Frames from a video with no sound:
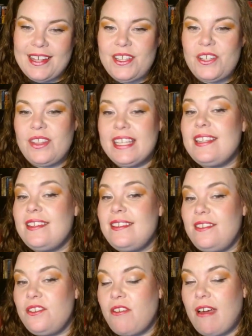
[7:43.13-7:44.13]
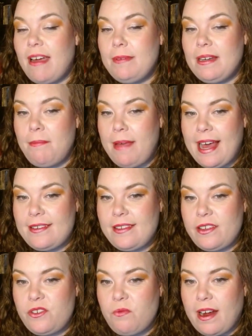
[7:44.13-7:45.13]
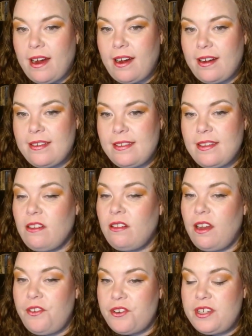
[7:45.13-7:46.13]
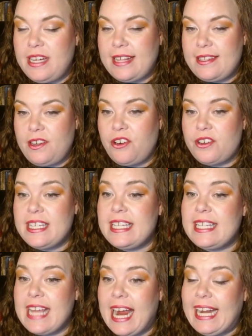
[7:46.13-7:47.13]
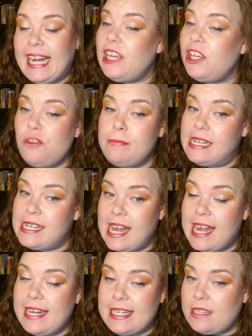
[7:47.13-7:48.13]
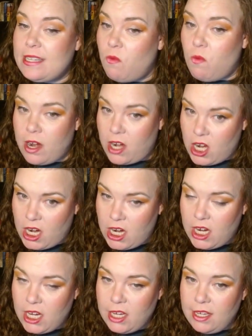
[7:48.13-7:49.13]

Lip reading: so this is described in a passage where Zenel understands that her society, humankind, doesn't want her,